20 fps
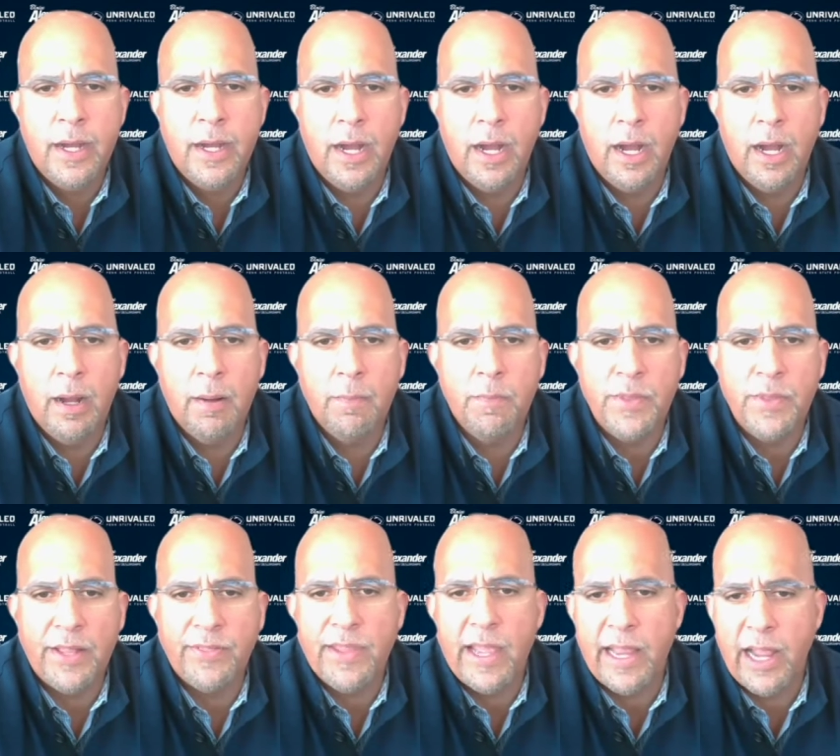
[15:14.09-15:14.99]

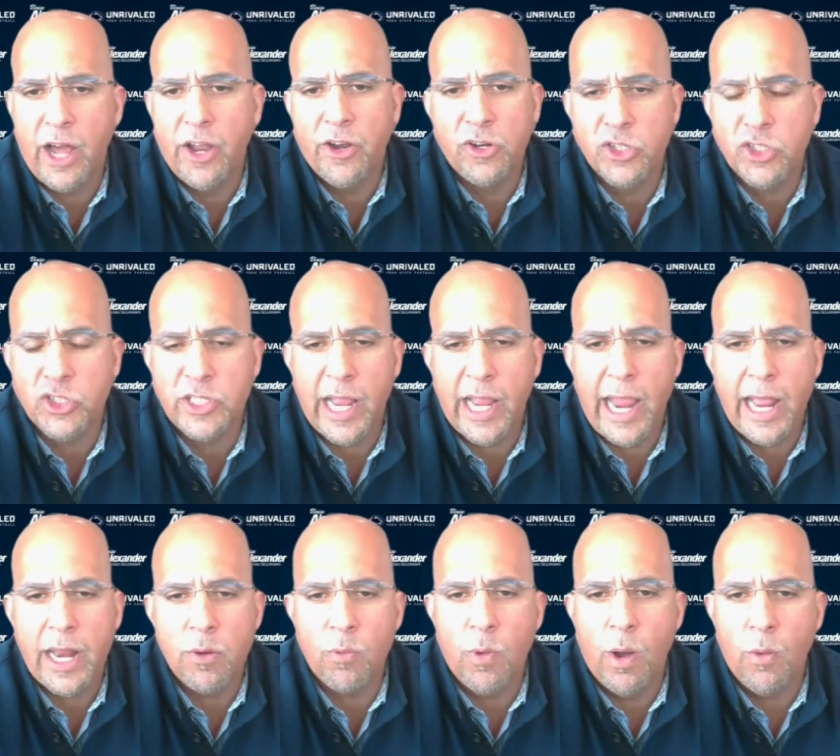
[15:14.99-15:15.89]
that they
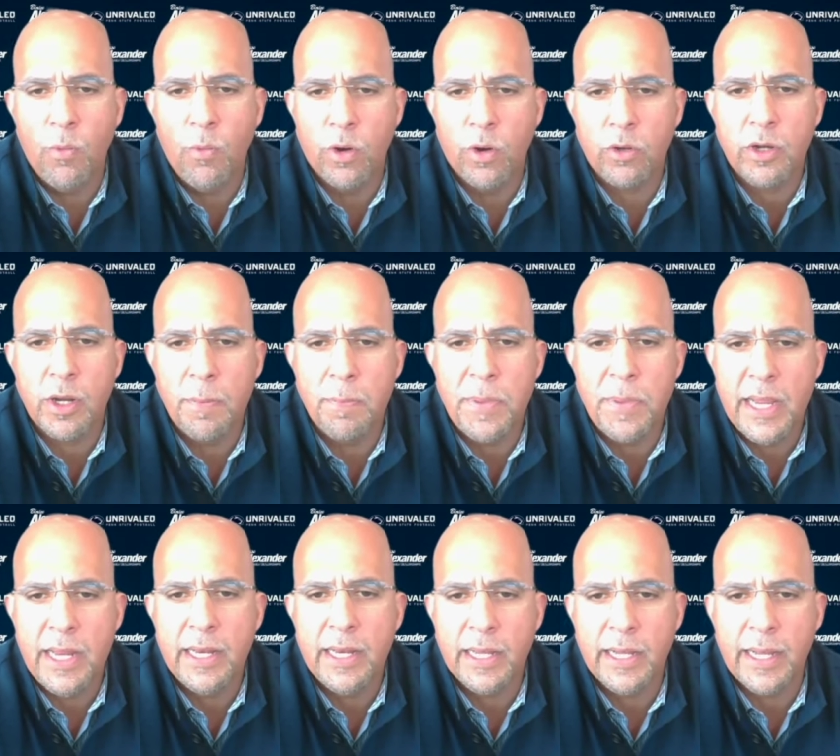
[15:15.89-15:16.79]
understand what we're
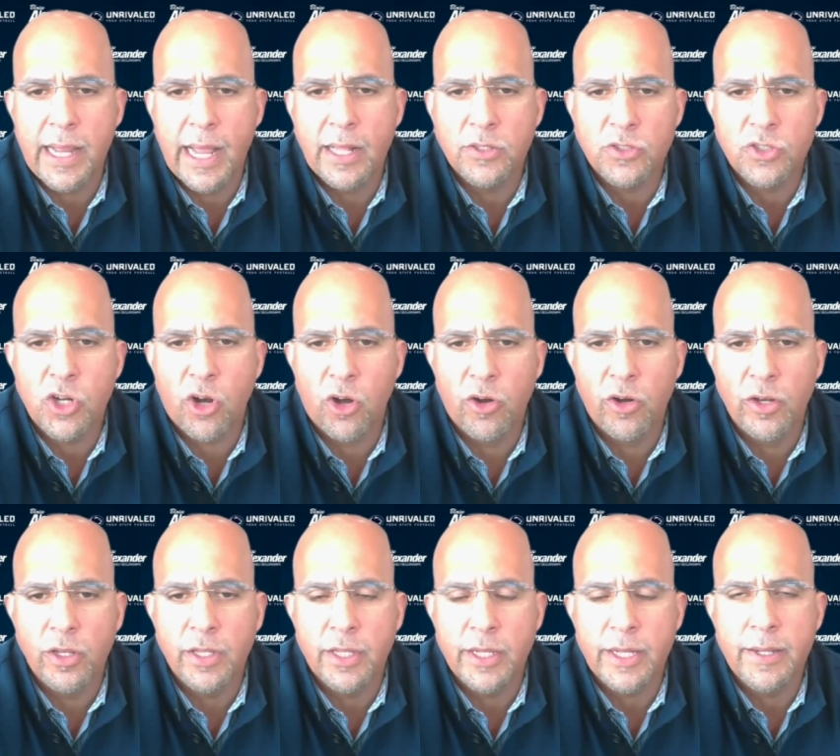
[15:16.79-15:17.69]
competing against
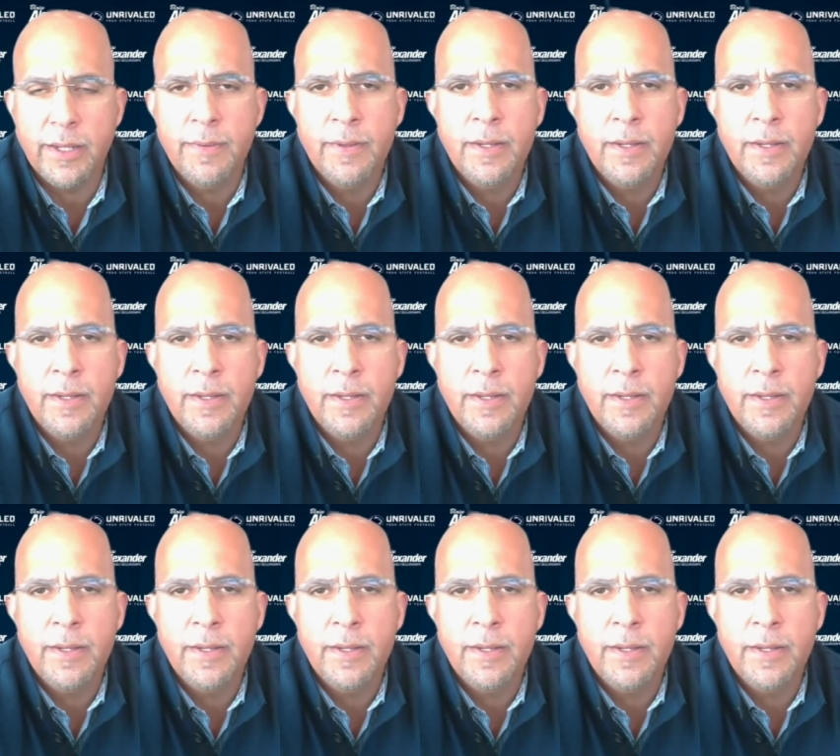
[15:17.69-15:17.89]
currently.